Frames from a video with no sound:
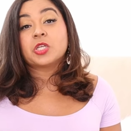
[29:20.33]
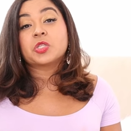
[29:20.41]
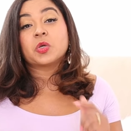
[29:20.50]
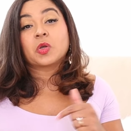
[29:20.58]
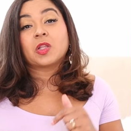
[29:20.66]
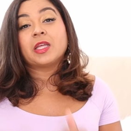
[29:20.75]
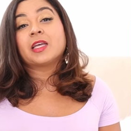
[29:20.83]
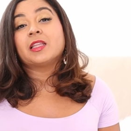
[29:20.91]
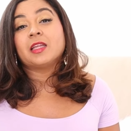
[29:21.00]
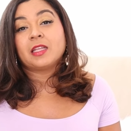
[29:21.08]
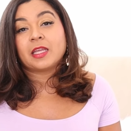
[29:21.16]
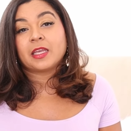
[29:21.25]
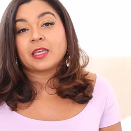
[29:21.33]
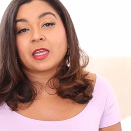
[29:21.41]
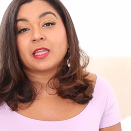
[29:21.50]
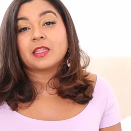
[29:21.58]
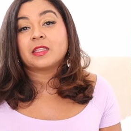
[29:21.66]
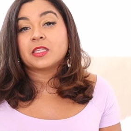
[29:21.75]
So click on the
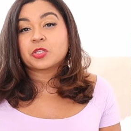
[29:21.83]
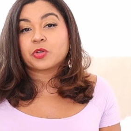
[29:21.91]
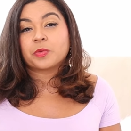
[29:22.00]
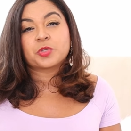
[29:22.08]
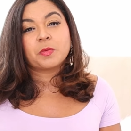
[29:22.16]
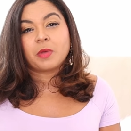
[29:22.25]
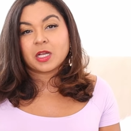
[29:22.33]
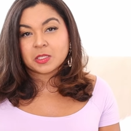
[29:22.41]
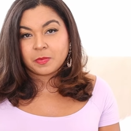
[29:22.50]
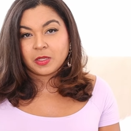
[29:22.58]
link in the description box